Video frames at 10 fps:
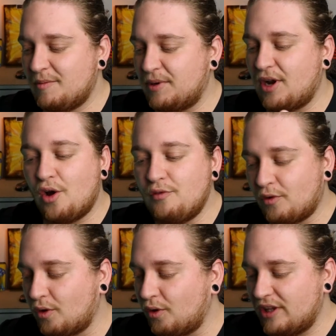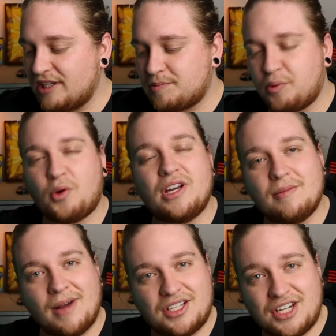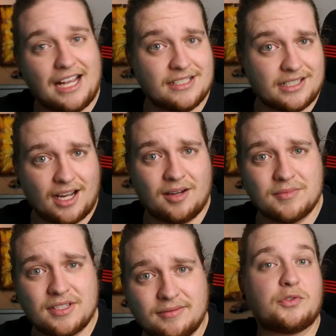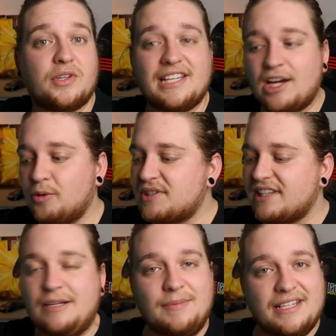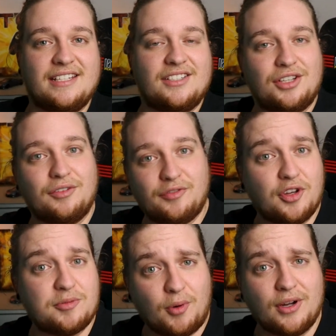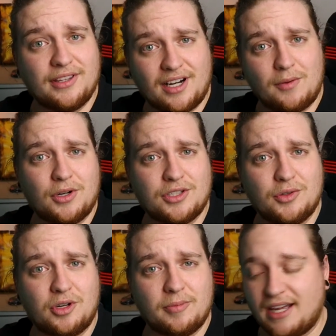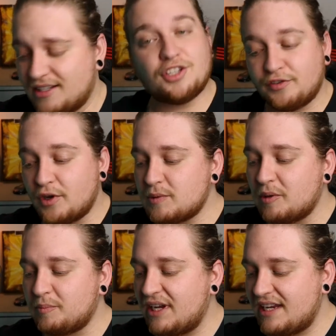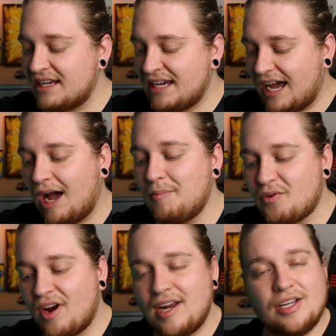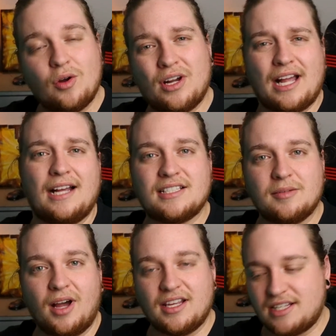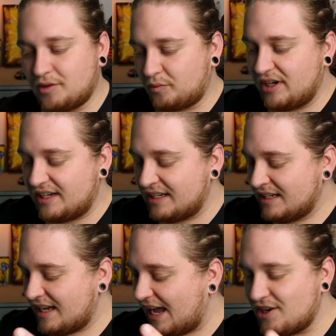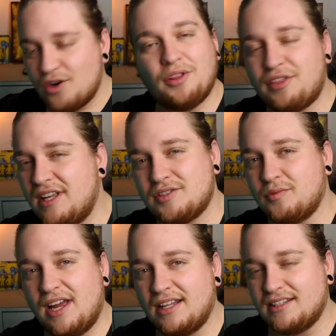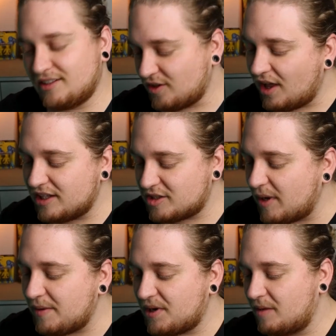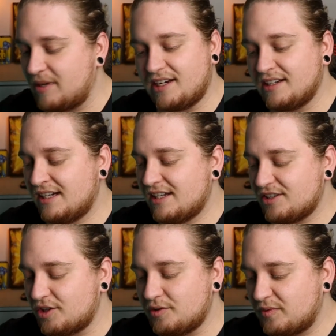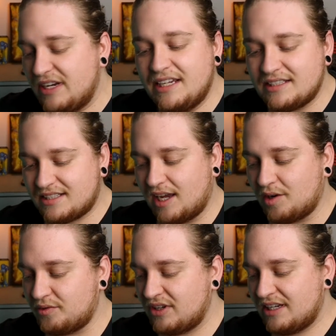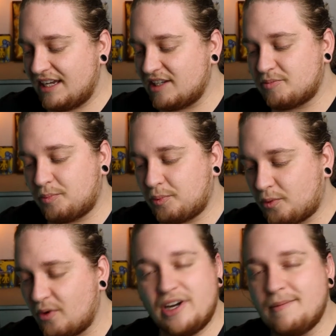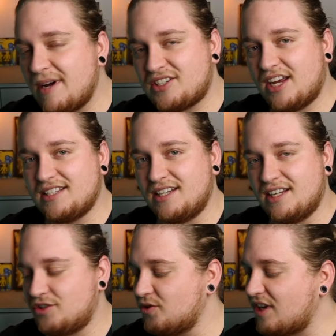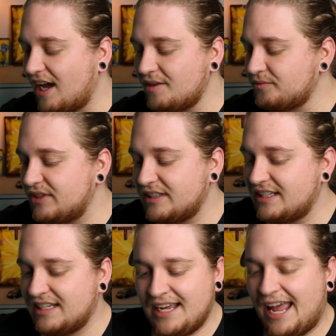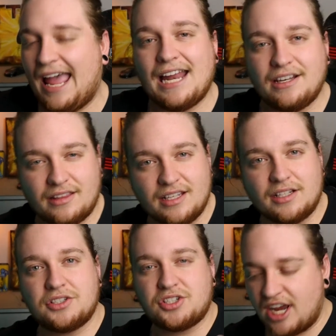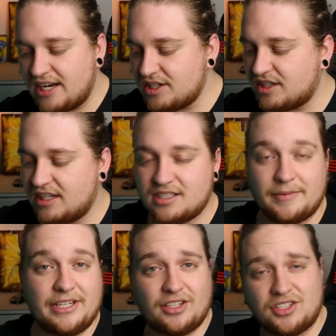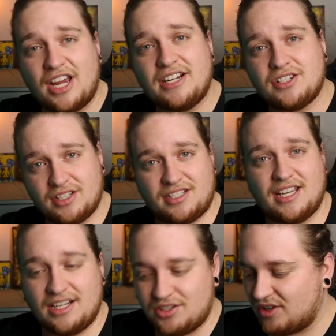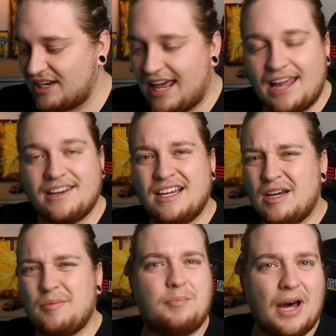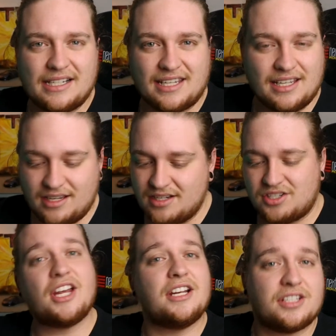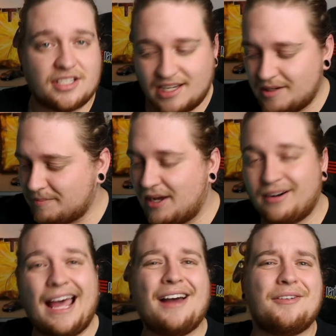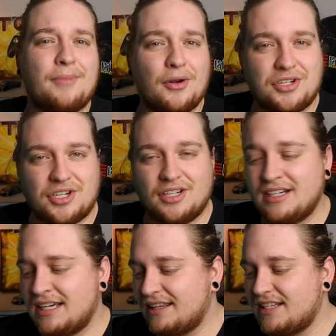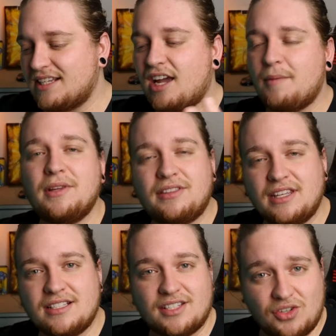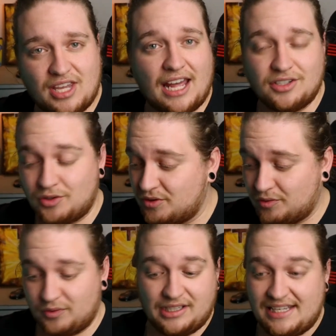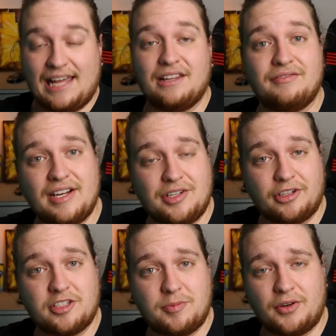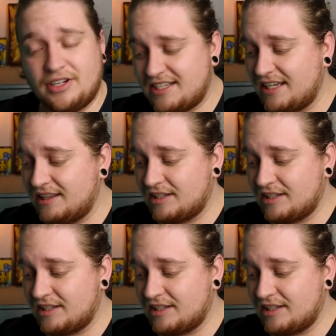but overall it's pretty much as it comes, which really helps lead me into the first point that I want to talk about. So the first one being upgrading or customizing the rig and not things around it. So I'll explain what I mean. So the rig itself is pretty much as it is. You can't really add things, change things. I mean, you can change the seats, you can add butt kickers, change the seat belt, add motion. There's a couple of things that you can do to really elevate your experience in